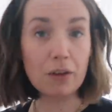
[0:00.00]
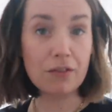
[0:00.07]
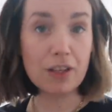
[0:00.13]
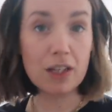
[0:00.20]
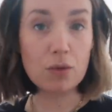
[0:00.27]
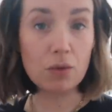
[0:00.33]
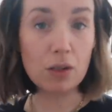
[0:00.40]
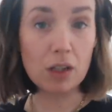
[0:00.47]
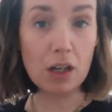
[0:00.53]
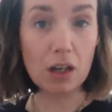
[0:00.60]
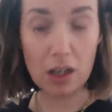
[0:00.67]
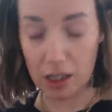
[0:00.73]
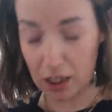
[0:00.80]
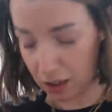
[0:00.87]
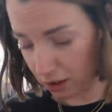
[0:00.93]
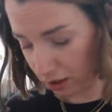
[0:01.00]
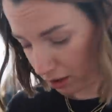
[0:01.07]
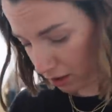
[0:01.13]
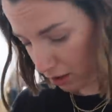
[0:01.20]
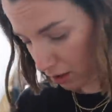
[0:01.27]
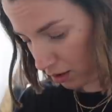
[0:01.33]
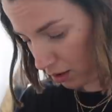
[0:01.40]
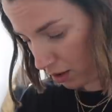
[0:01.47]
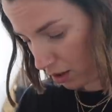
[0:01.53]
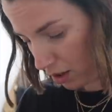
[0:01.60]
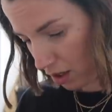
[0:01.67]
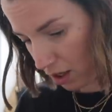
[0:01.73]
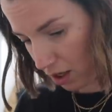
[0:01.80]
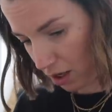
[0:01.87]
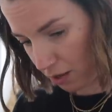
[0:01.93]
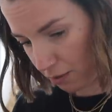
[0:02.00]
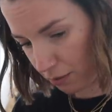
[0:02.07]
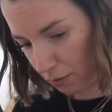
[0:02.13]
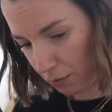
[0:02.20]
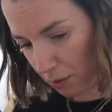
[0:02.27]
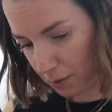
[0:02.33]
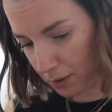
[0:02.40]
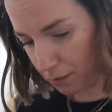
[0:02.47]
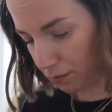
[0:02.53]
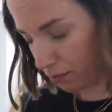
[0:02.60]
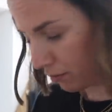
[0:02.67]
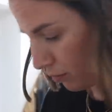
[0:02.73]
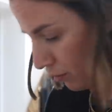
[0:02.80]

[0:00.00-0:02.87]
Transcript: if that's what you'd like. You probably